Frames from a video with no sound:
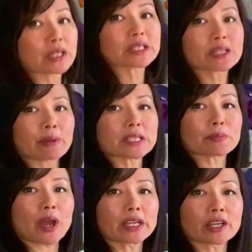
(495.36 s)
can see my
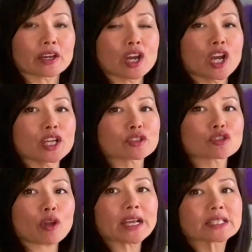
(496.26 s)
spine here. So
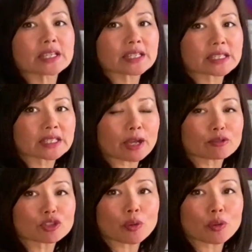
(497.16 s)
try sitting slouched.